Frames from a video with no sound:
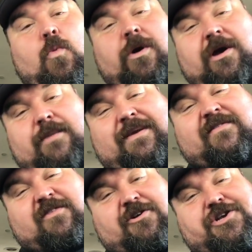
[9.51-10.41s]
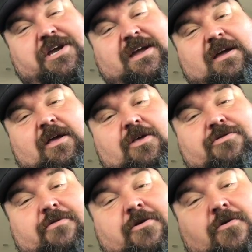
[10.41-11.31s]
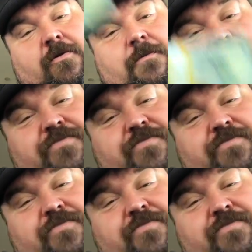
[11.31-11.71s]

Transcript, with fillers: We're going to be searching through